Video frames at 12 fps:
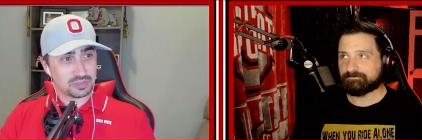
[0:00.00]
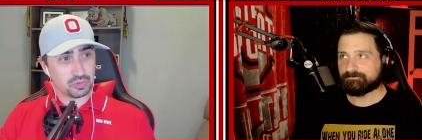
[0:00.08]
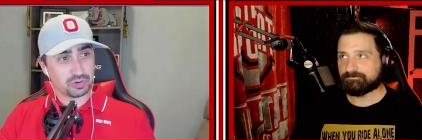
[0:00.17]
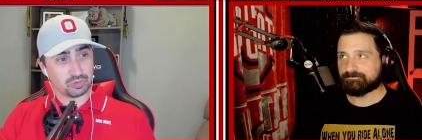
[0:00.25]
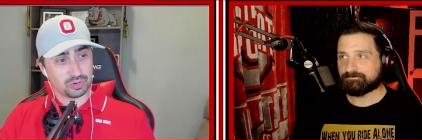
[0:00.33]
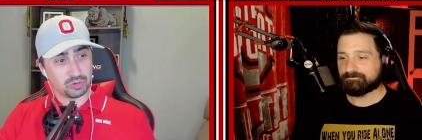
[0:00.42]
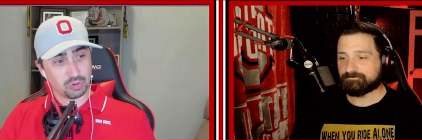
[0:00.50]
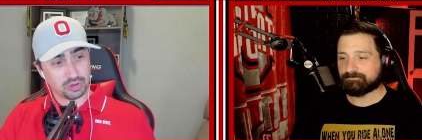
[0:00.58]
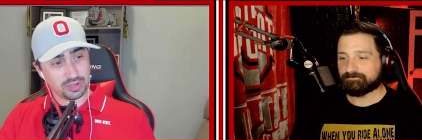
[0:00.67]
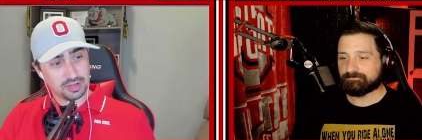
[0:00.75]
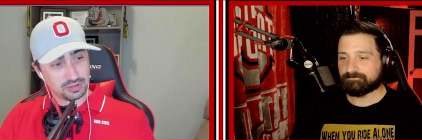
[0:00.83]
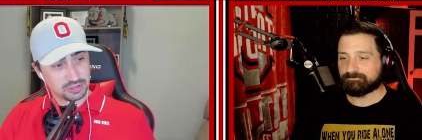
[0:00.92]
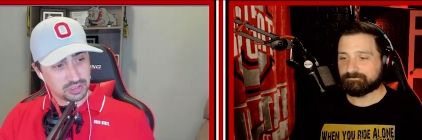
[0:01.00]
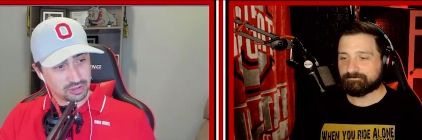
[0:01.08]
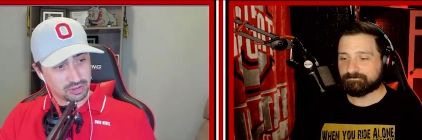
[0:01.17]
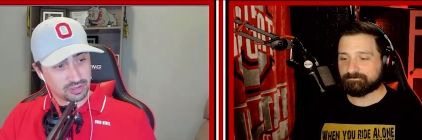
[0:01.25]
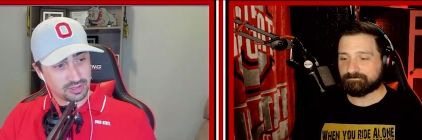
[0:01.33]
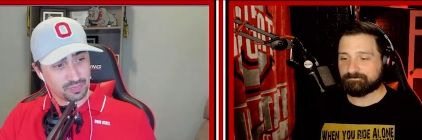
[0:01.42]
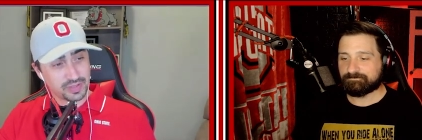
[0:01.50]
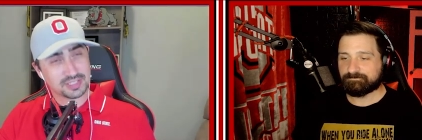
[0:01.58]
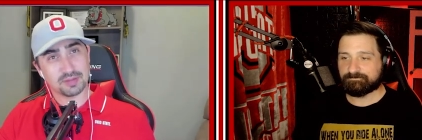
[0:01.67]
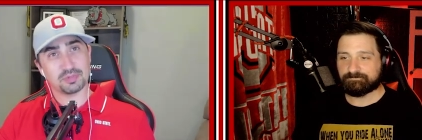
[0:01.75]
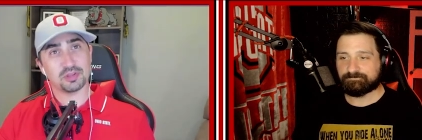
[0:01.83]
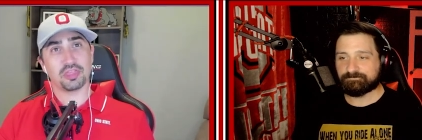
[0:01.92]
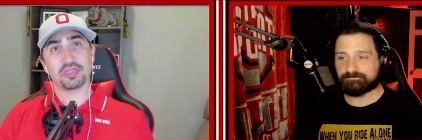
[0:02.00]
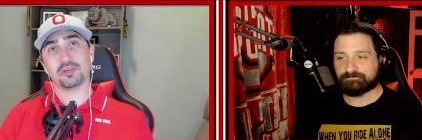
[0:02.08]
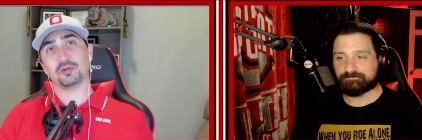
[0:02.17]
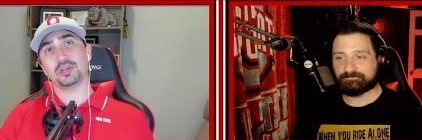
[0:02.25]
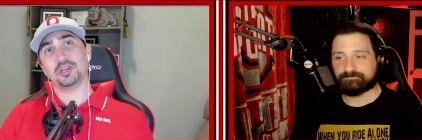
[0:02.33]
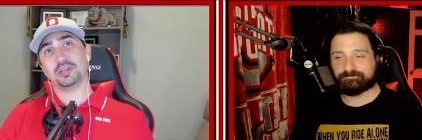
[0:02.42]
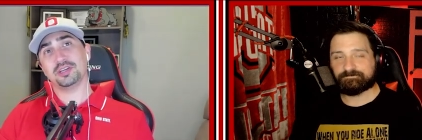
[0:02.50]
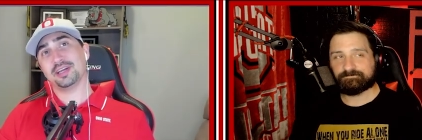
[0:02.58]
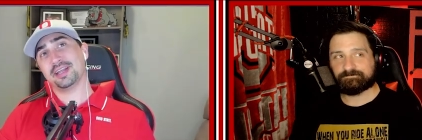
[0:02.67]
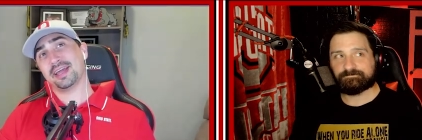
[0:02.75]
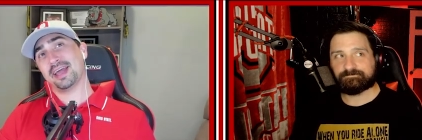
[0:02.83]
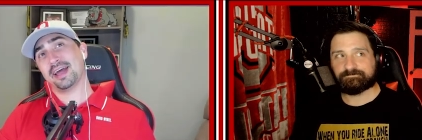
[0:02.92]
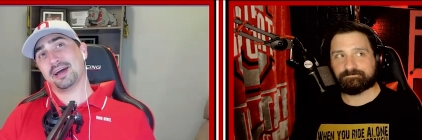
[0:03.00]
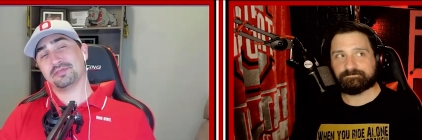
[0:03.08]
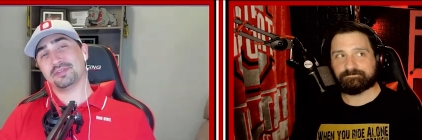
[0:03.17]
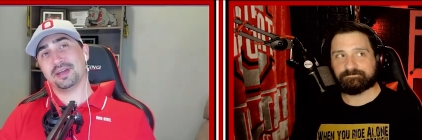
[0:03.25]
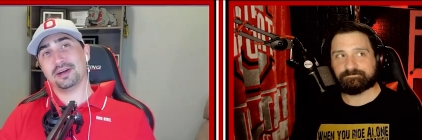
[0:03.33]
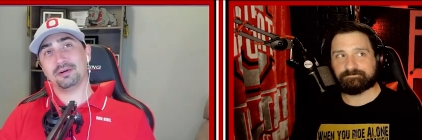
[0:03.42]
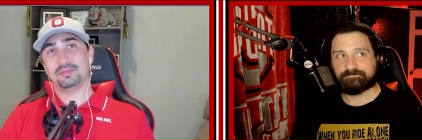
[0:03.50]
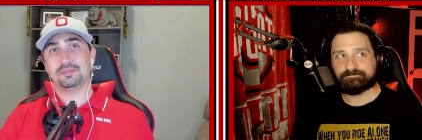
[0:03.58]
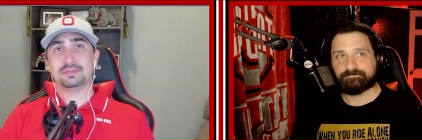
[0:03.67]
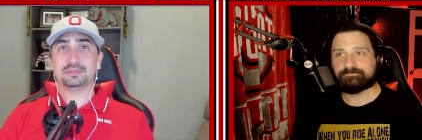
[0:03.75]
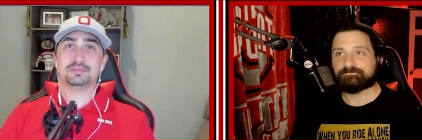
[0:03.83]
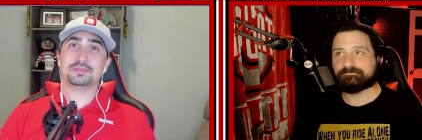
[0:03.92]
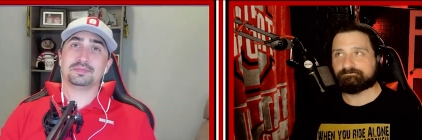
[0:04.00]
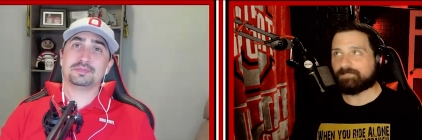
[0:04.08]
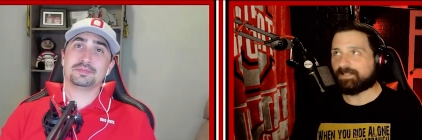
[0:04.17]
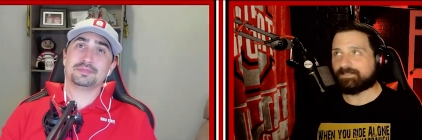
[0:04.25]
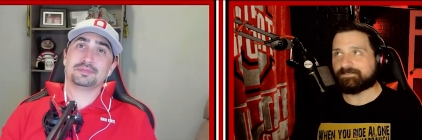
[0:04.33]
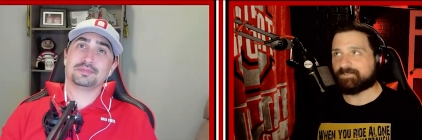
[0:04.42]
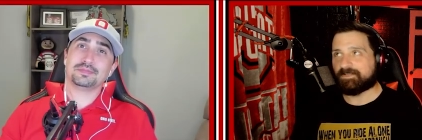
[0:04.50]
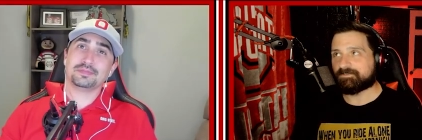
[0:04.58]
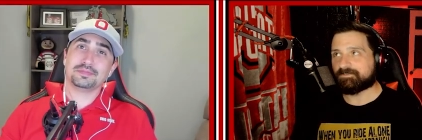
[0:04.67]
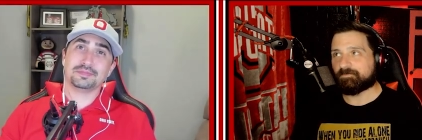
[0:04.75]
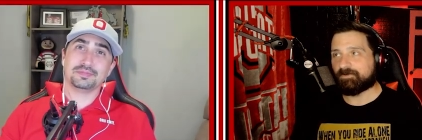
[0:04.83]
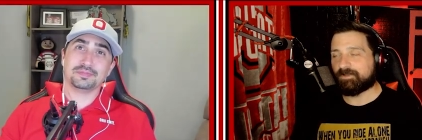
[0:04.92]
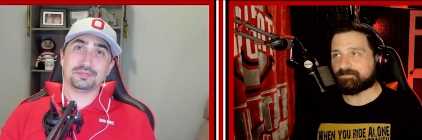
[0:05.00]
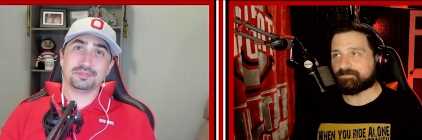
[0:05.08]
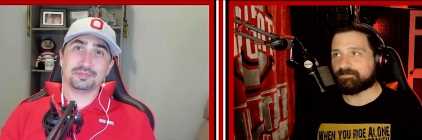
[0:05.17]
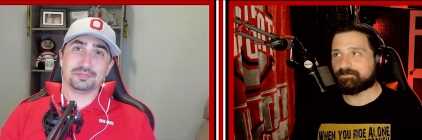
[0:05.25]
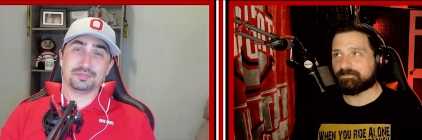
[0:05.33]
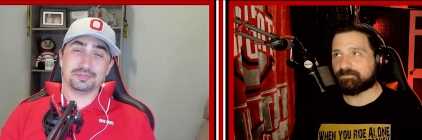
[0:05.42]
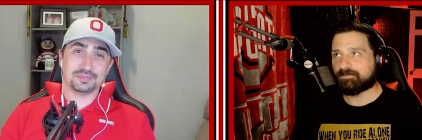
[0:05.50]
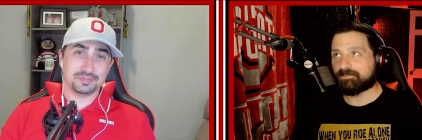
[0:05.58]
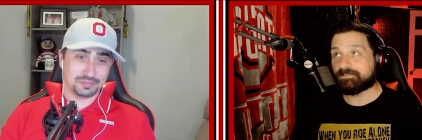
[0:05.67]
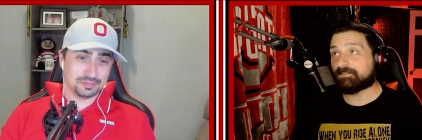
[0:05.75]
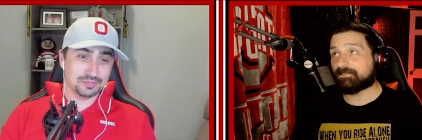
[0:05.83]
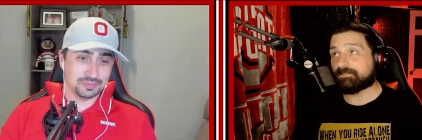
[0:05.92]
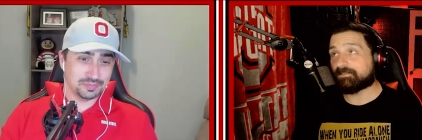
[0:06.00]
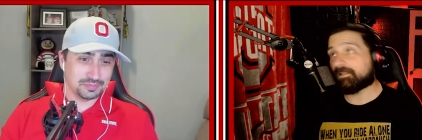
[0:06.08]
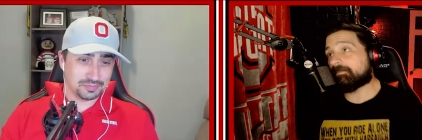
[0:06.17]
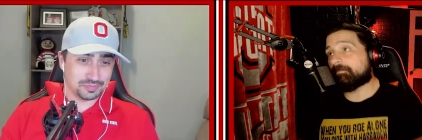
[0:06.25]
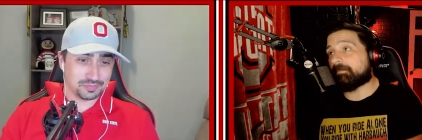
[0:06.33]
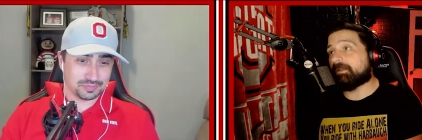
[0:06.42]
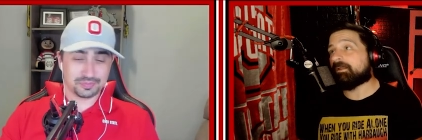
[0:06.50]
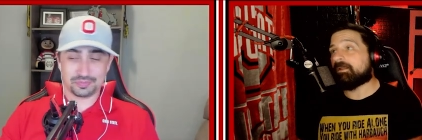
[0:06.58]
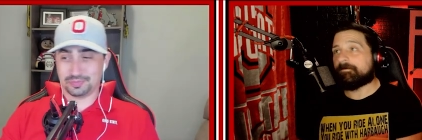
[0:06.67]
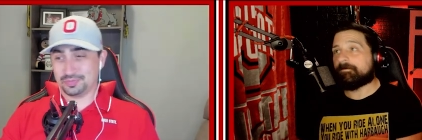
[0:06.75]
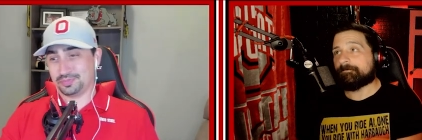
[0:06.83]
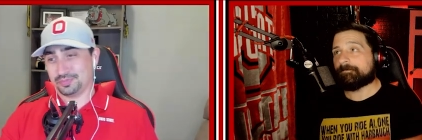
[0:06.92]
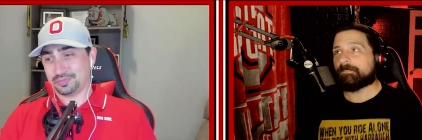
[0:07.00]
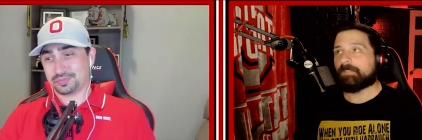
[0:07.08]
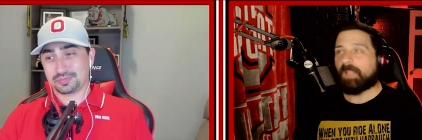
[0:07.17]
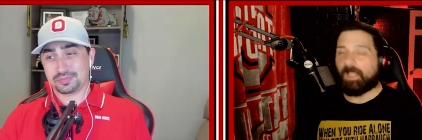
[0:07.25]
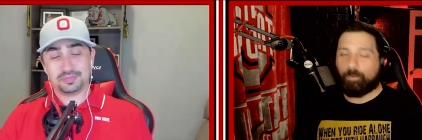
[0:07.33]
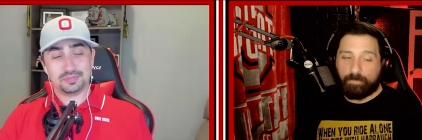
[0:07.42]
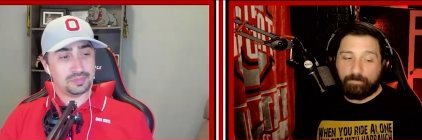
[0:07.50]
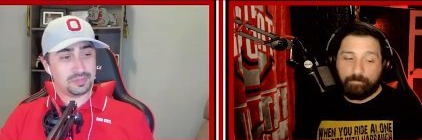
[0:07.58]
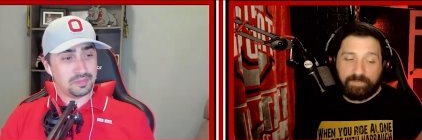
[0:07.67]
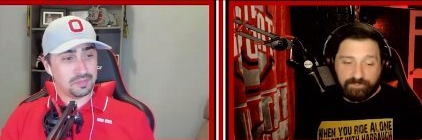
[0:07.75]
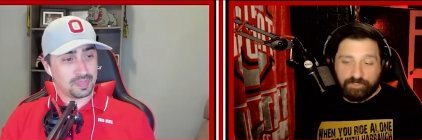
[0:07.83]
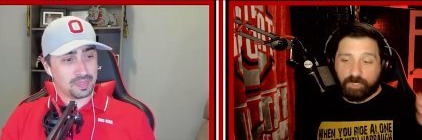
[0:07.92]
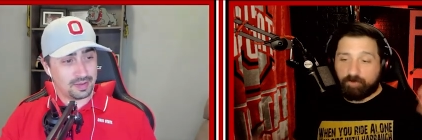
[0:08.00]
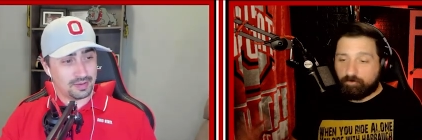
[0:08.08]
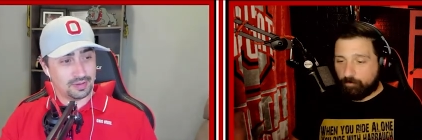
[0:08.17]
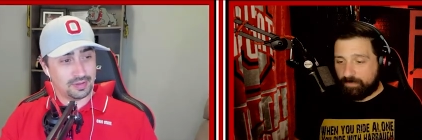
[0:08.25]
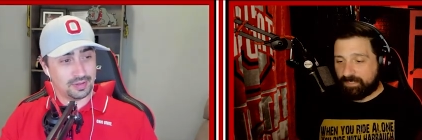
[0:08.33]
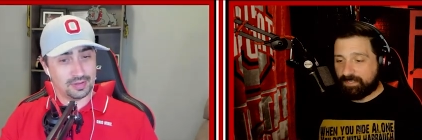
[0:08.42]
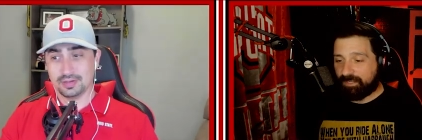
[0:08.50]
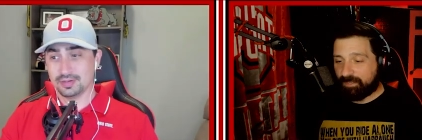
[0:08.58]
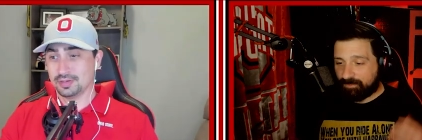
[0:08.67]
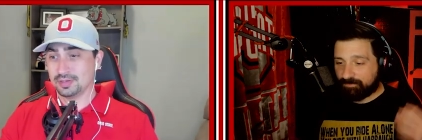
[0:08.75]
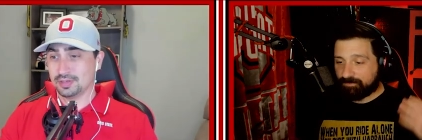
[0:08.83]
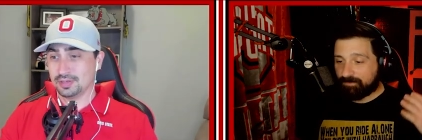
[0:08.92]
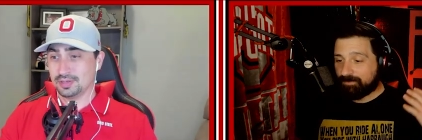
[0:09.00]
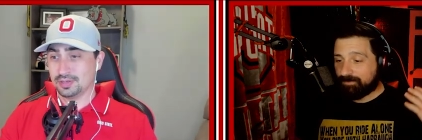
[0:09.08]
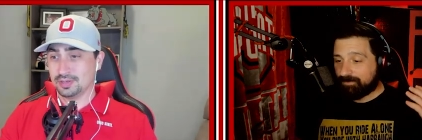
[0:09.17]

Speaker 1: as we are recording here, Jared, it's up to 30 and a half now.
Speaker 2: That is not a surprise. Mm-hmm. I mean, we, we joke, we kid,